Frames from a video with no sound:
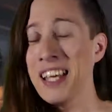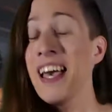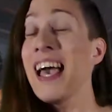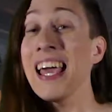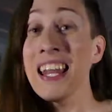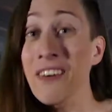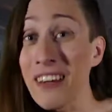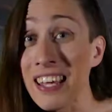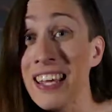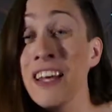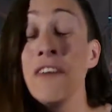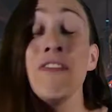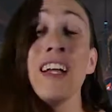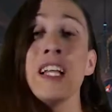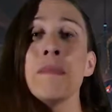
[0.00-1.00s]
Anyway,
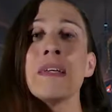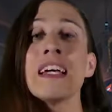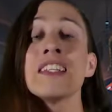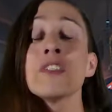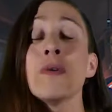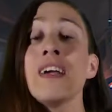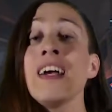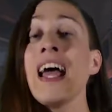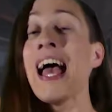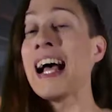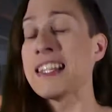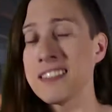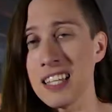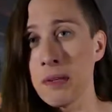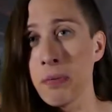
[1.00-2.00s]
follow me on Twitter at
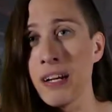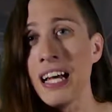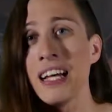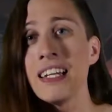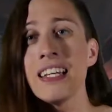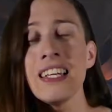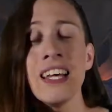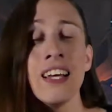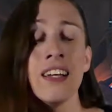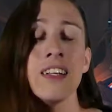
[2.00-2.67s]
SabeReality.